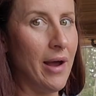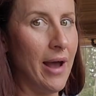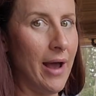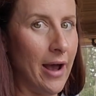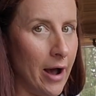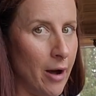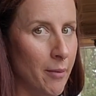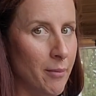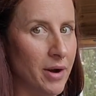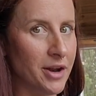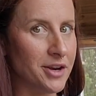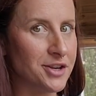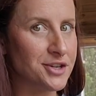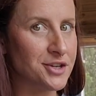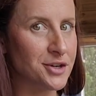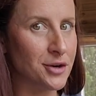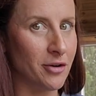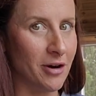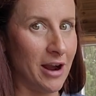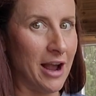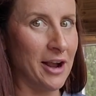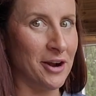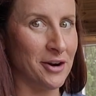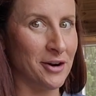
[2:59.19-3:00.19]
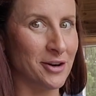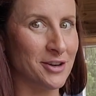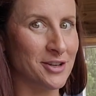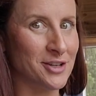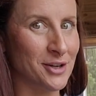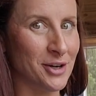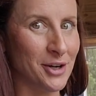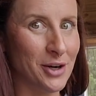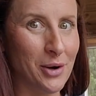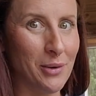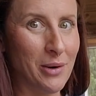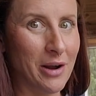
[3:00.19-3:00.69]
how much crackers
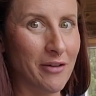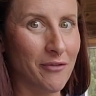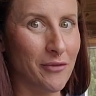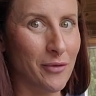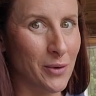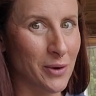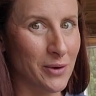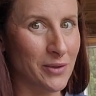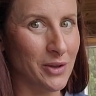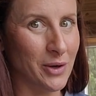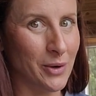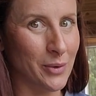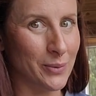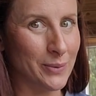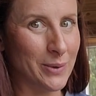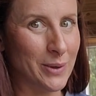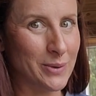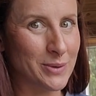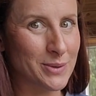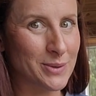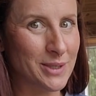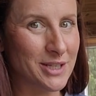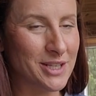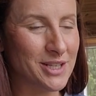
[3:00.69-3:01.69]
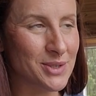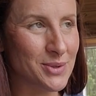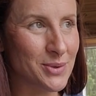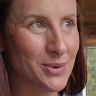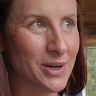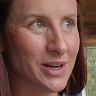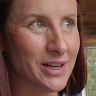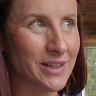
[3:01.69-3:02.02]
are going for in the grocery store.